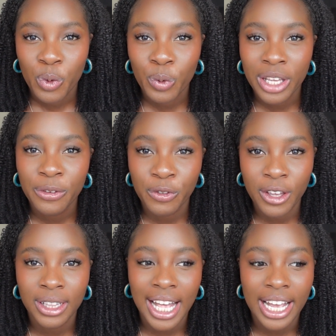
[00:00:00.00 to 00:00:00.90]
we
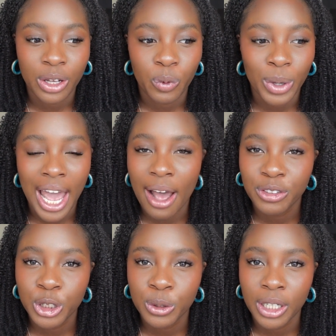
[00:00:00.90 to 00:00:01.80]
feel like we
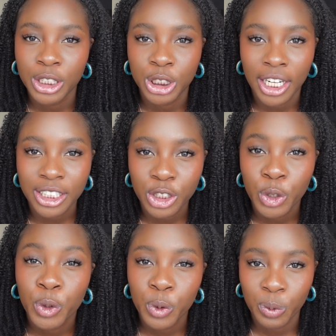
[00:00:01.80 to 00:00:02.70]
have to adjust
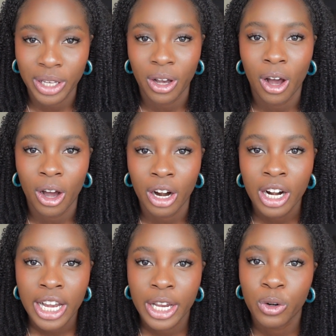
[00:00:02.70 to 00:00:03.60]
who we
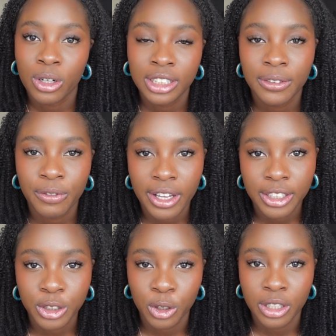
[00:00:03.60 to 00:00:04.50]
are in order to fit
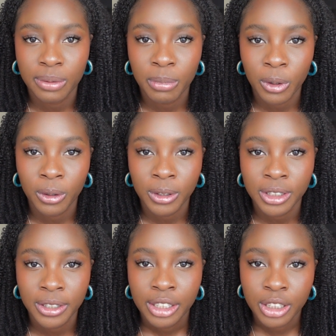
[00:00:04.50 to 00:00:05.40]
a certain mold.